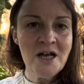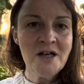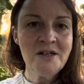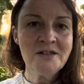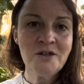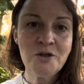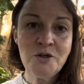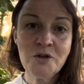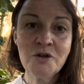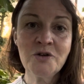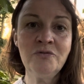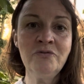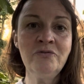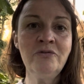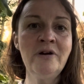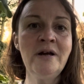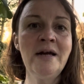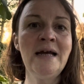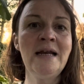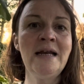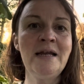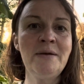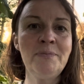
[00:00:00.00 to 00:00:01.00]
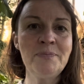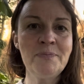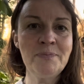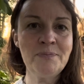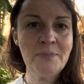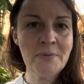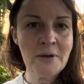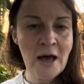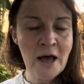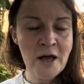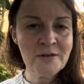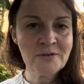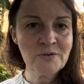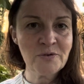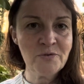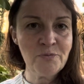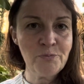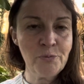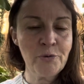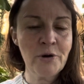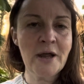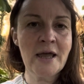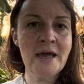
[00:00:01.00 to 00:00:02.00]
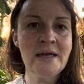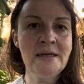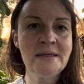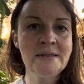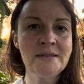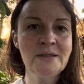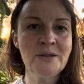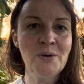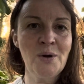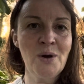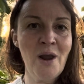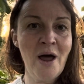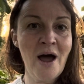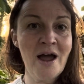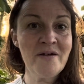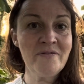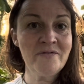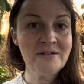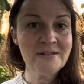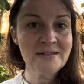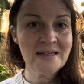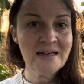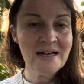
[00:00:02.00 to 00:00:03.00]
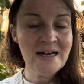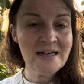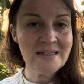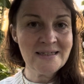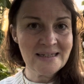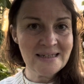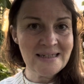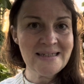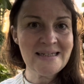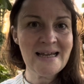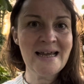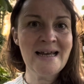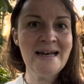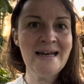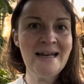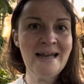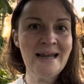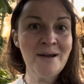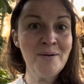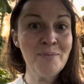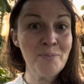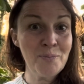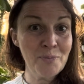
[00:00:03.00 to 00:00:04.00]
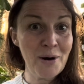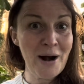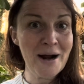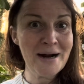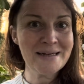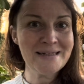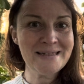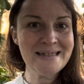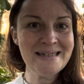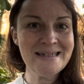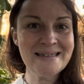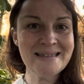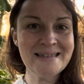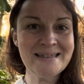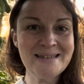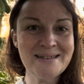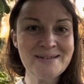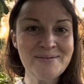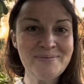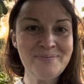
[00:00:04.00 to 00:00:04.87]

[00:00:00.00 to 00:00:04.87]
So you can really sort of bring it into your life as a daily practice.